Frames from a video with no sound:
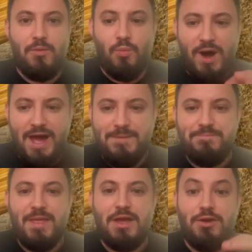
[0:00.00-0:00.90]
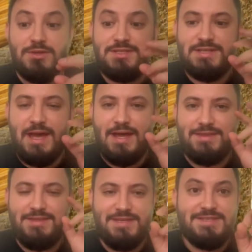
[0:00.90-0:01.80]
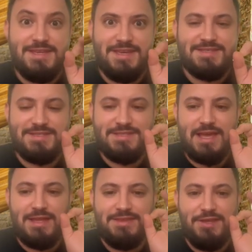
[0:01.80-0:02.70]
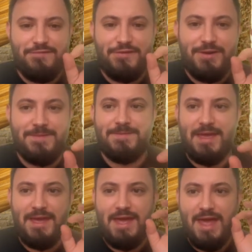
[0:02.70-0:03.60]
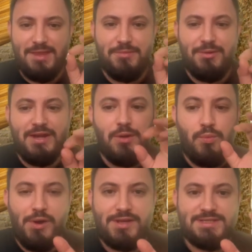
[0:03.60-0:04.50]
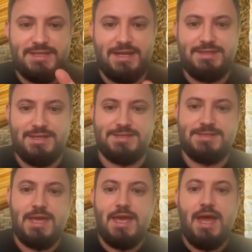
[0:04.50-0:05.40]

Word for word: Why? Because uh, this is different. LMArena works like this.